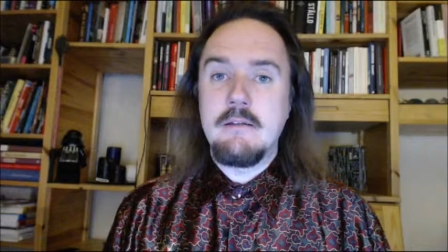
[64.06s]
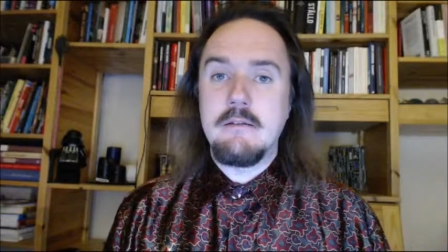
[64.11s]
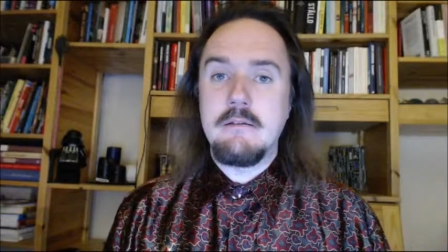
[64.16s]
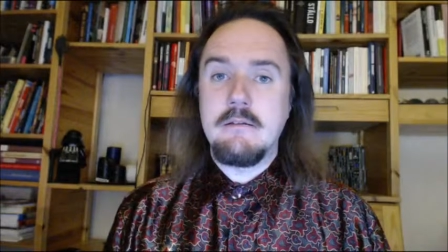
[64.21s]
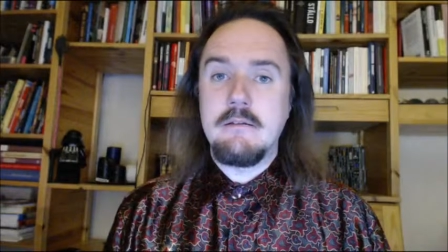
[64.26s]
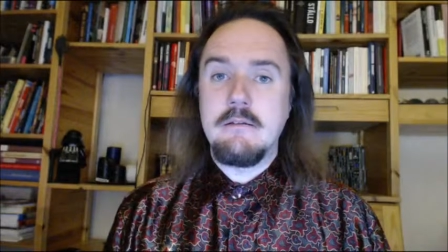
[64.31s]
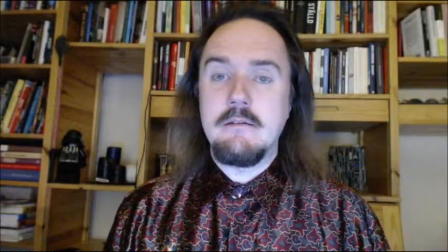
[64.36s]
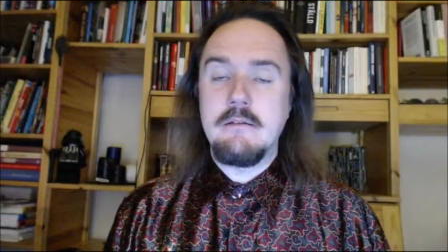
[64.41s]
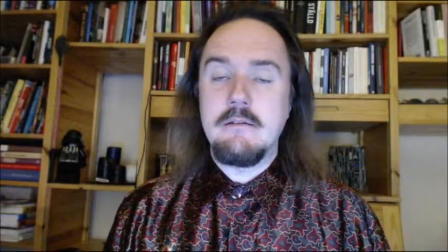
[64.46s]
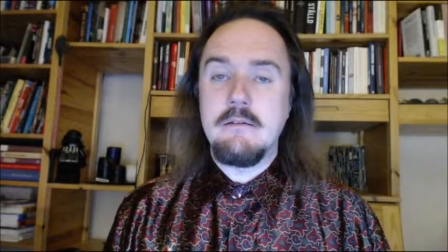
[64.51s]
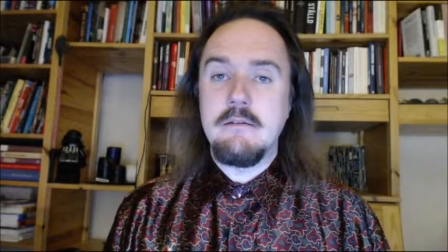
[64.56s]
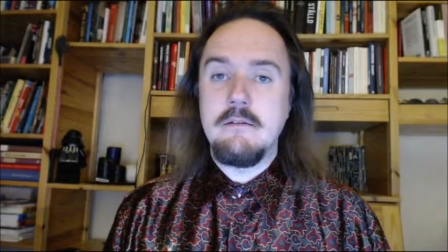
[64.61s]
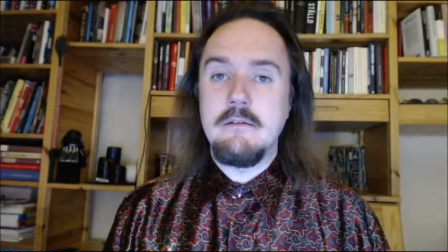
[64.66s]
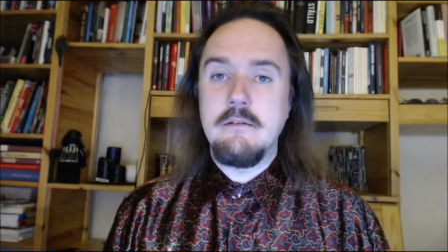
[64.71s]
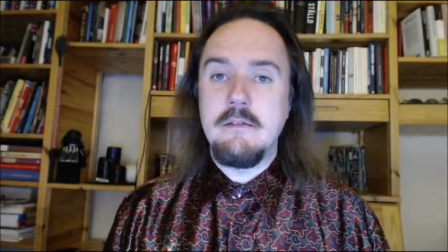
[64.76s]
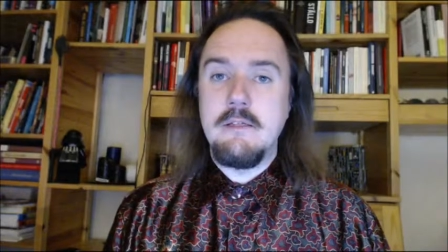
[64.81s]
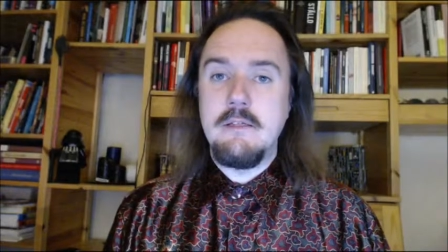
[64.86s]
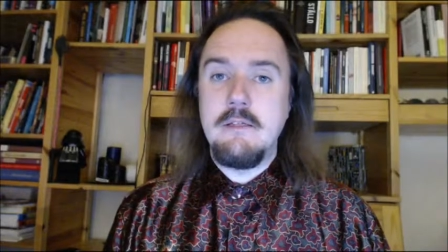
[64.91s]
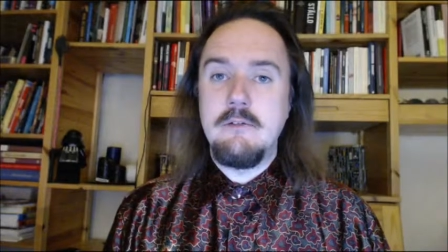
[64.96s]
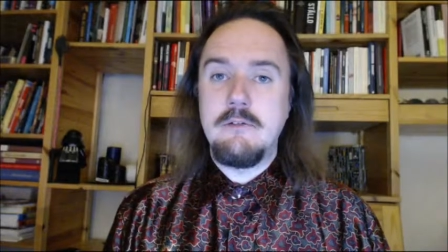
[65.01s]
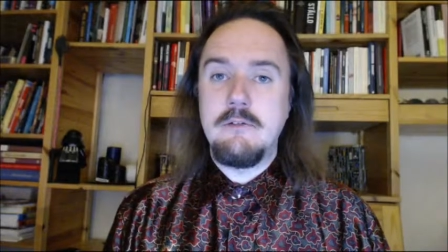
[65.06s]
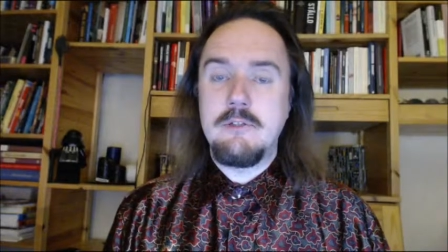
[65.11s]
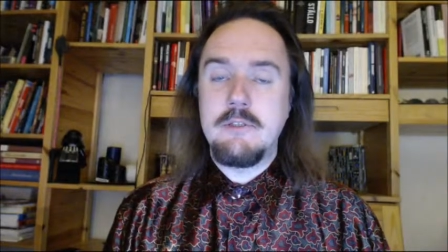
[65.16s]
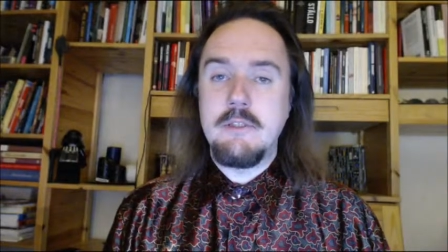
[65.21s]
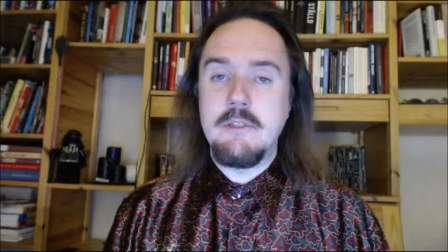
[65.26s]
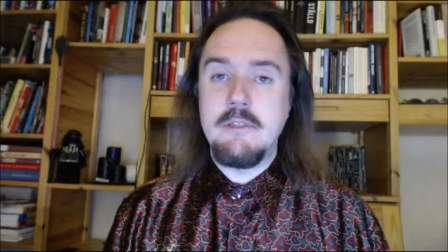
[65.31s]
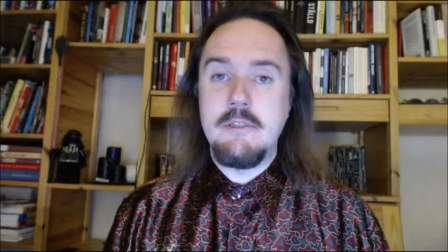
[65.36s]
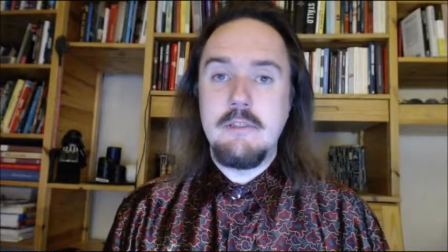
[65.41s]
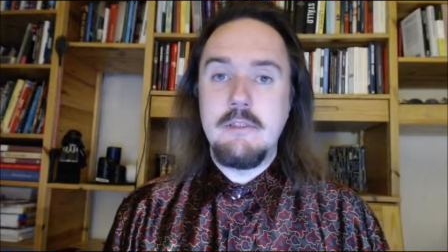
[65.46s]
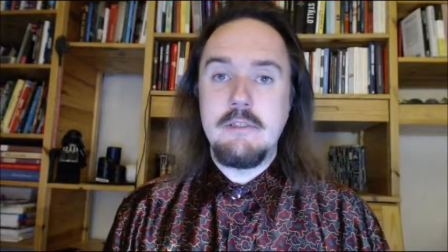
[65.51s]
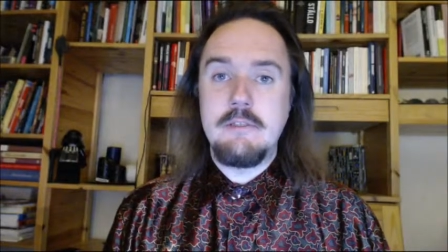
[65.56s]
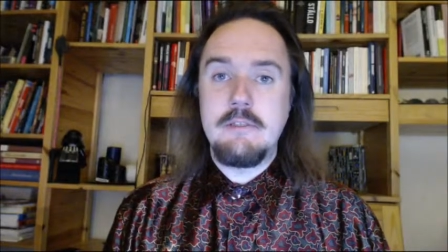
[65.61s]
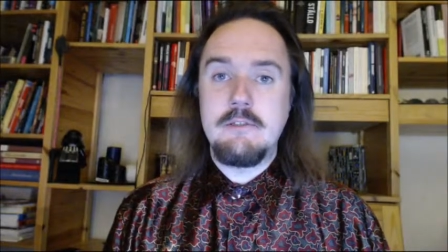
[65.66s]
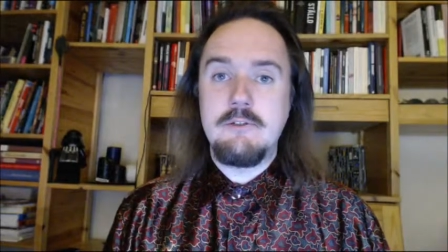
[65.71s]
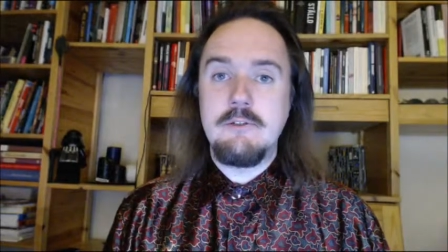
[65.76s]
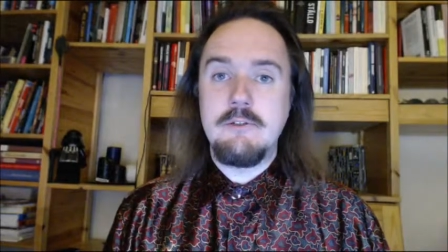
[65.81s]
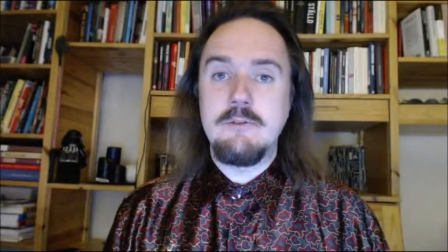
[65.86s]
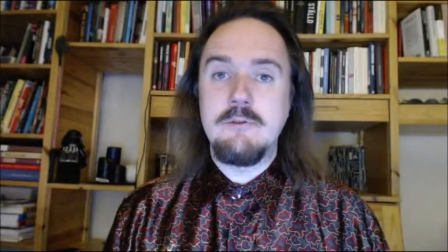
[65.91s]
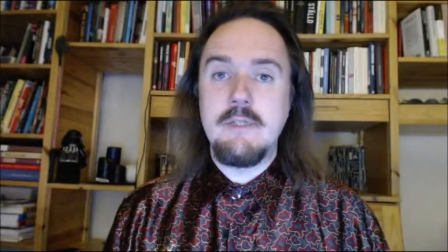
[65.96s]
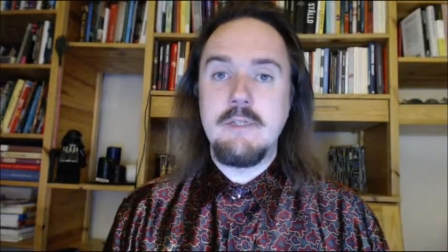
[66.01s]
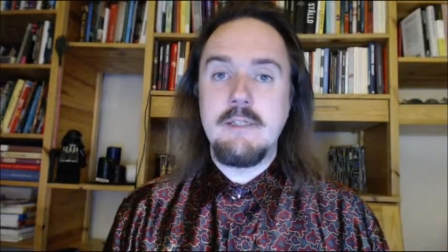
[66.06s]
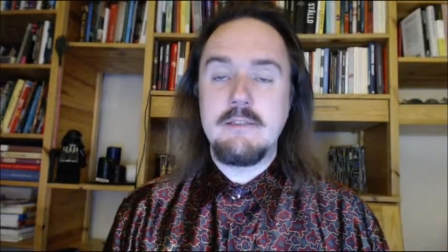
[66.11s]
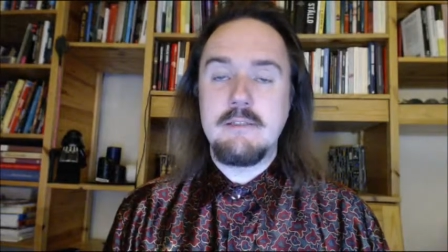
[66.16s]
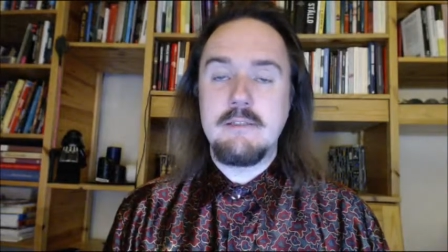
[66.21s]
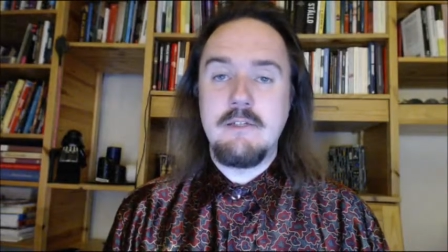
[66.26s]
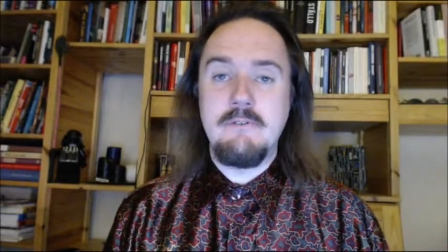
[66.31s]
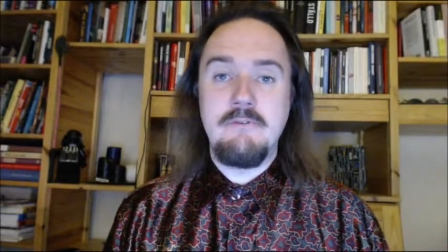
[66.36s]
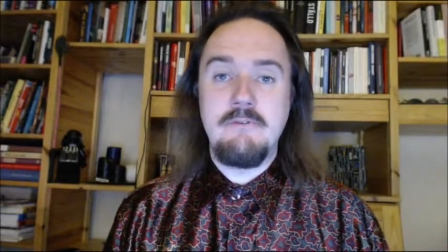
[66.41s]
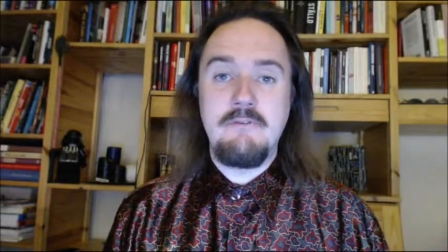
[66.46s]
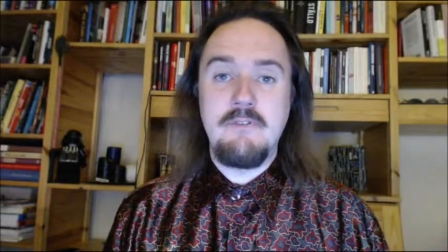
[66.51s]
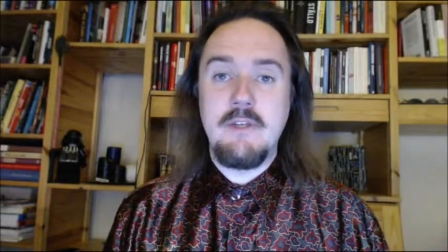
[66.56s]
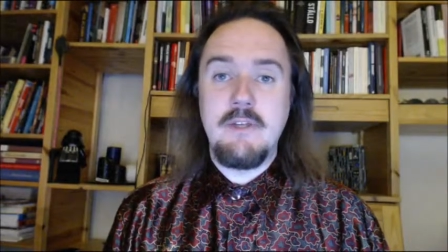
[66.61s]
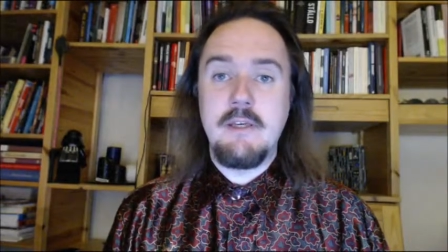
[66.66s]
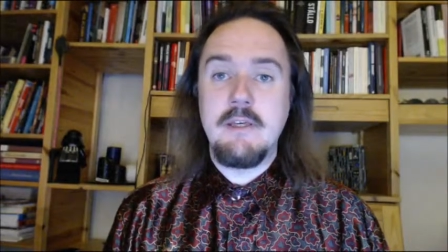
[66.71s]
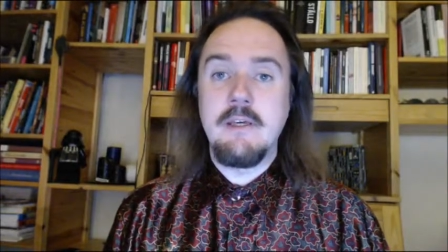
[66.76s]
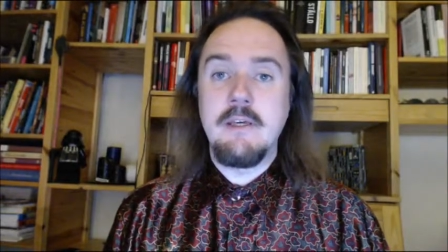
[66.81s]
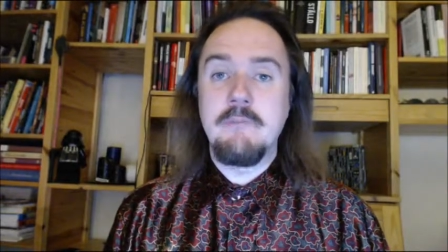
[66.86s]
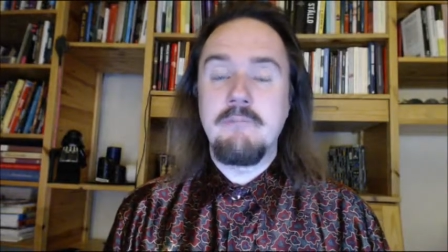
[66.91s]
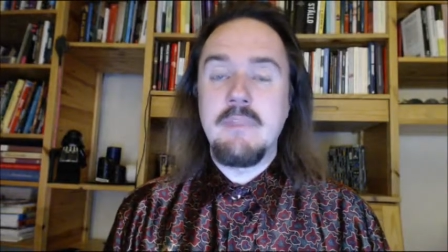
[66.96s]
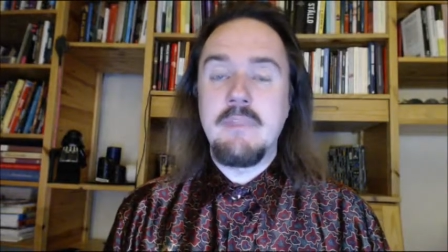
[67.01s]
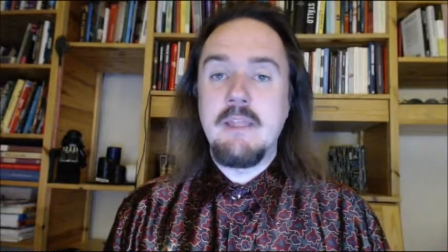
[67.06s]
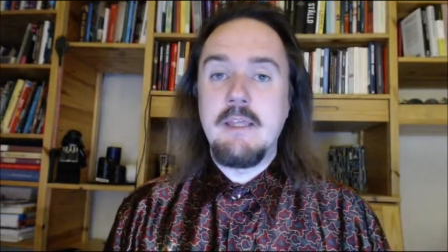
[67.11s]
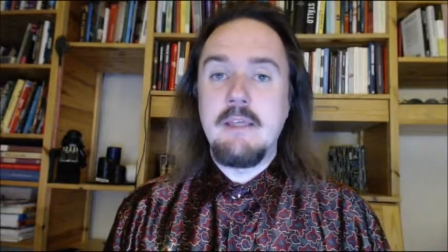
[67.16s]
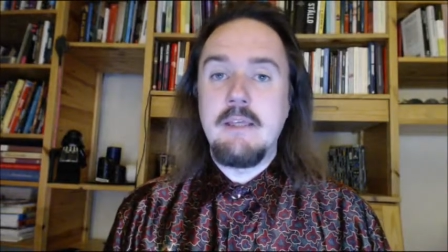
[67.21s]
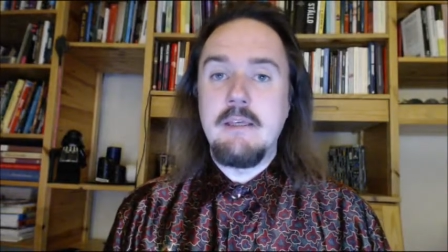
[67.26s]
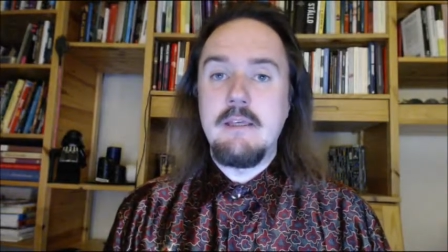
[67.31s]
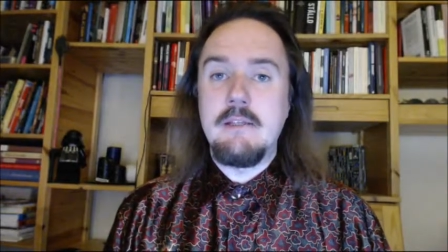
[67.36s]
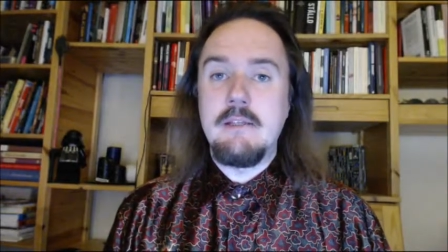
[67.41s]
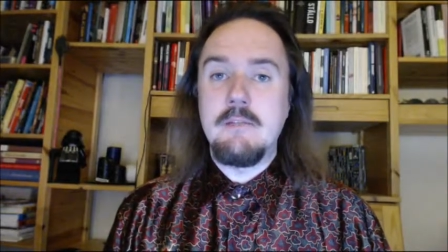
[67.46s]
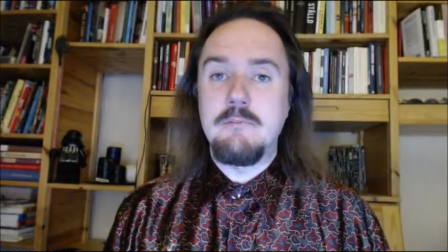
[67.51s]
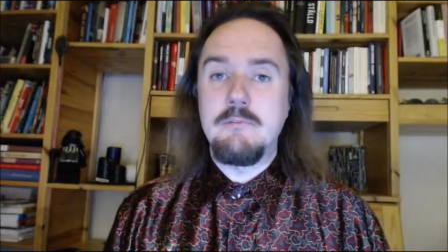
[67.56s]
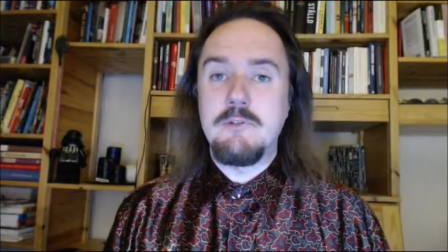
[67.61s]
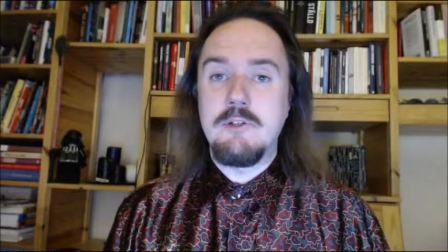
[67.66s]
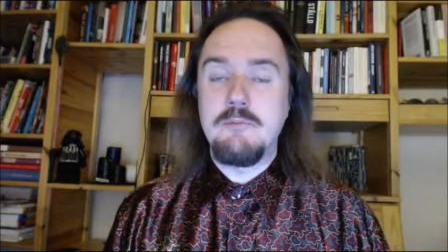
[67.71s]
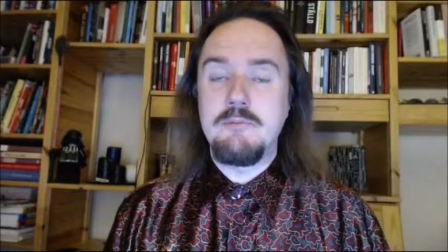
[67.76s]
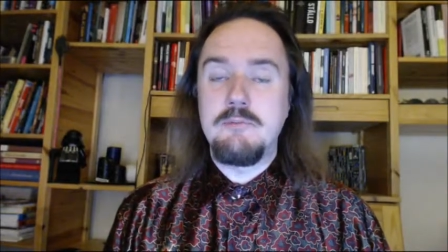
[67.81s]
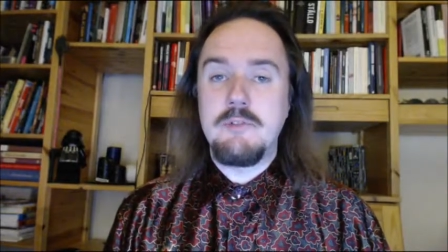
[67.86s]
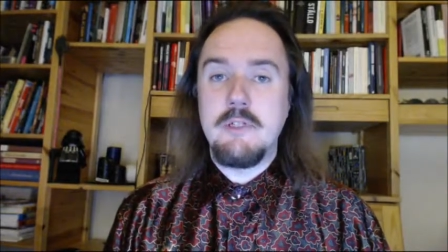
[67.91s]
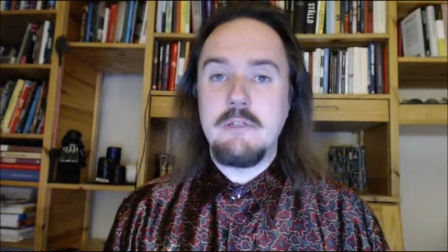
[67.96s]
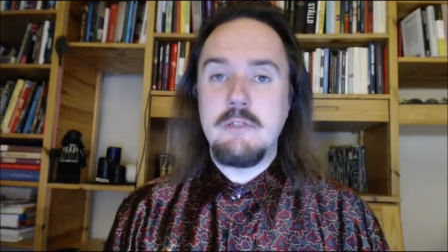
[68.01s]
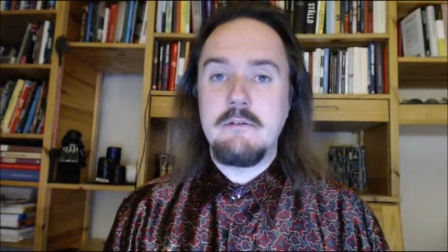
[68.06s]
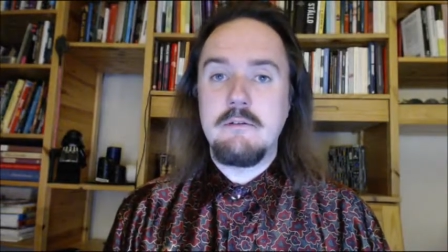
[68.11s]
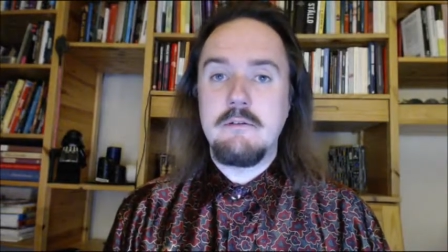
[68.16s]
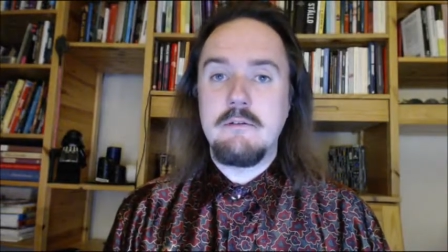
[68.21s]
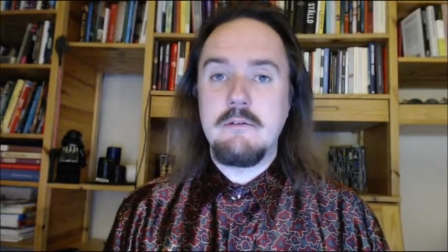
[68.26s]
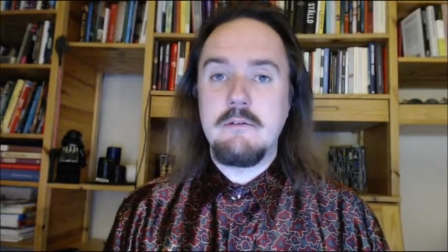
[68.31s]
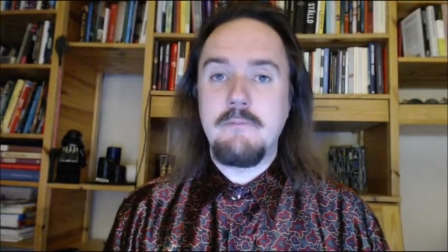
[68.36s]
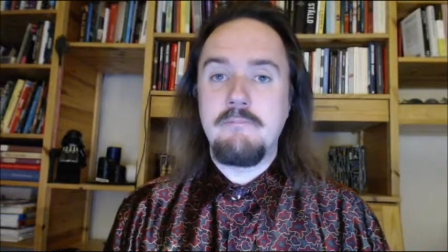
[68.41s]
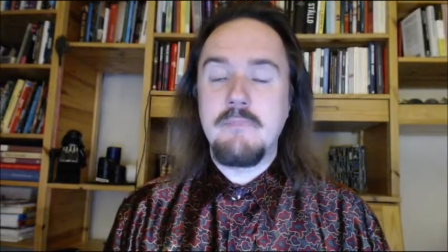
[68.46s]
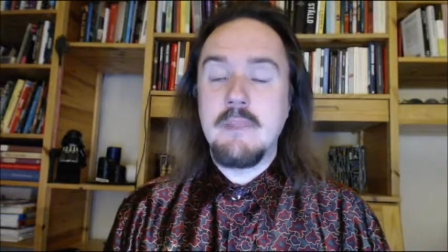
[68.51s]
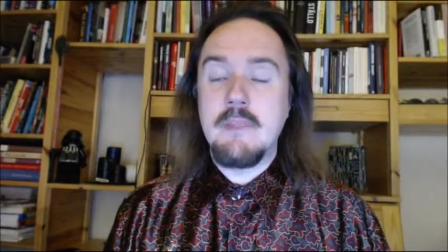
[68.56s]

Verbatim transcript: that he or she is doing something inappropriate.